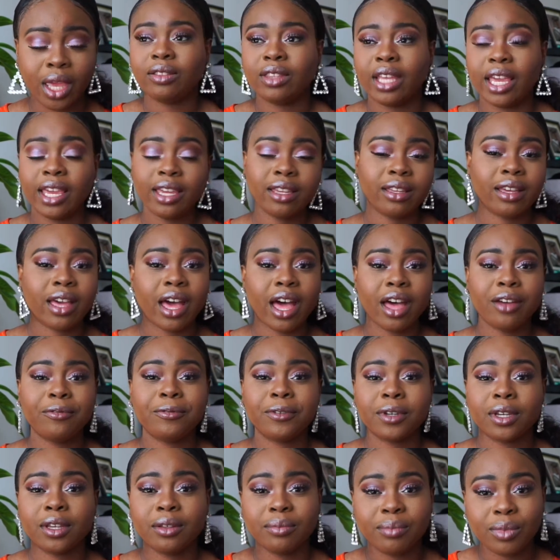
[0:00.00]
Thank God
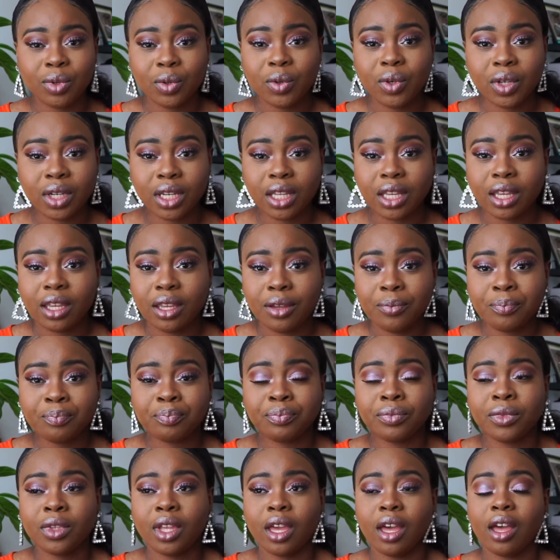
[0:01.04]
for community.
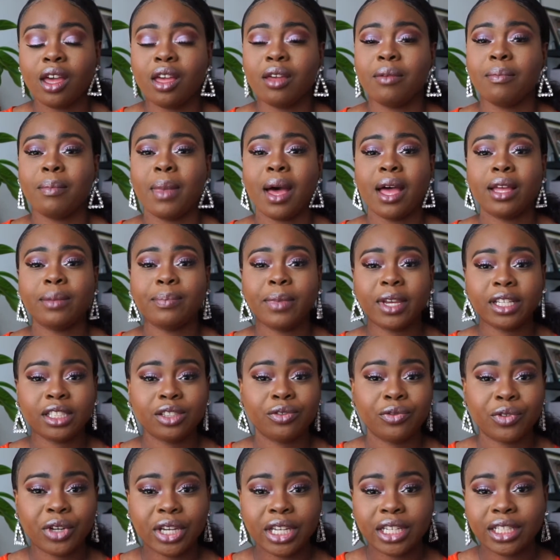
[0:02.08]
Um, my
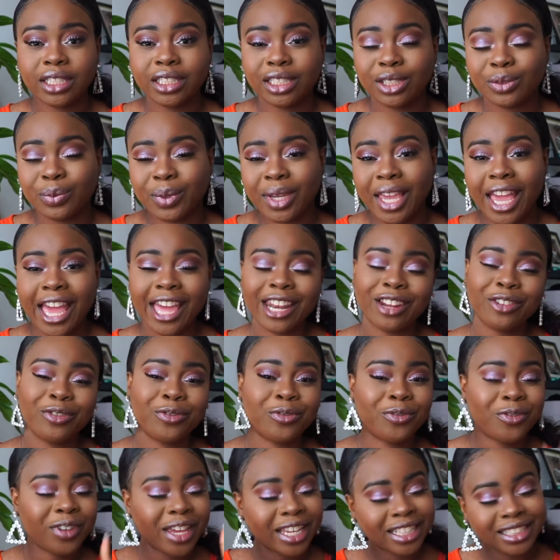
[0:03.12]
best friends, we had a
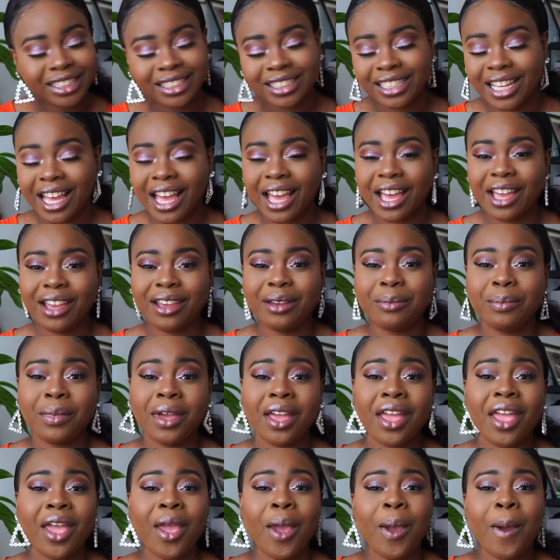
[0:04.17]
FaceTime
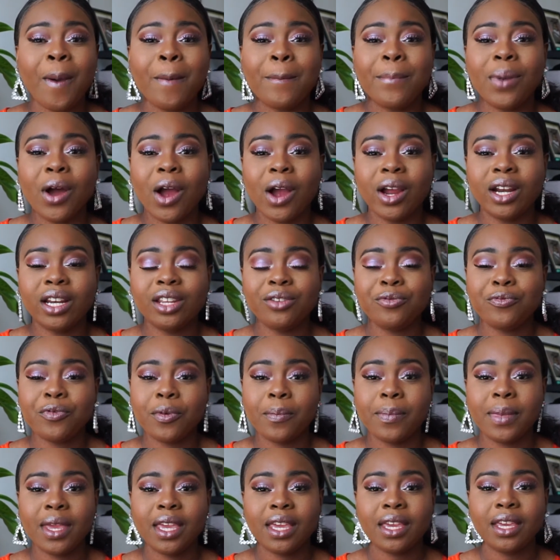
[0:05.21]
party for
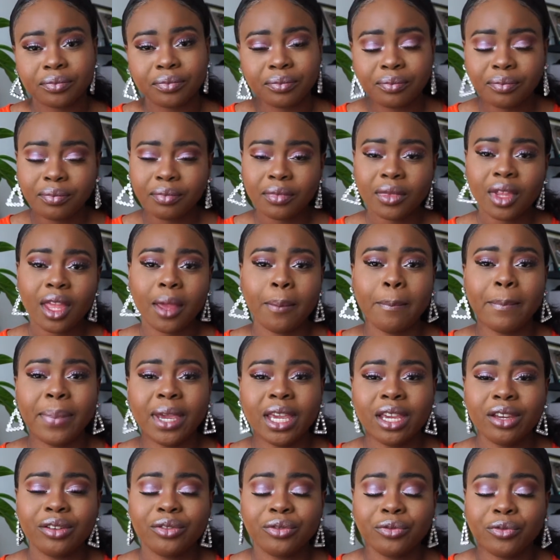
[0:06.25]
me,
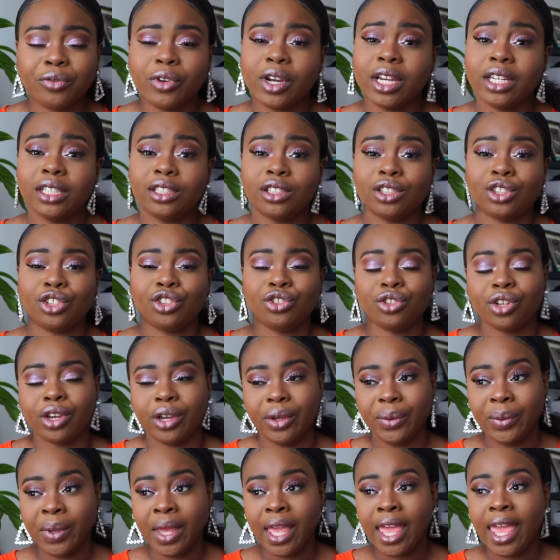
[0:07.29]
being friends, you
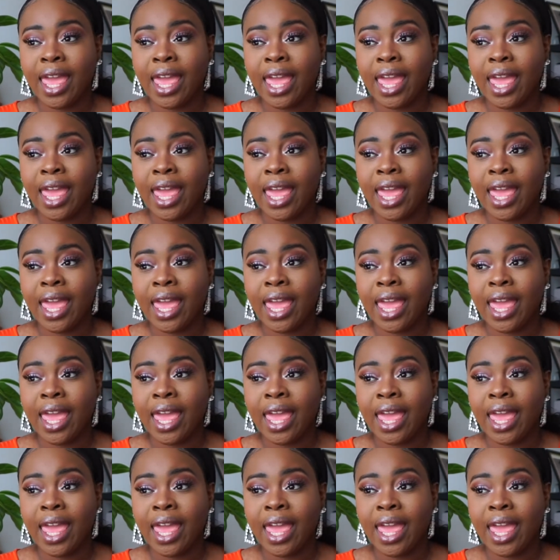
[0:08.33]
know.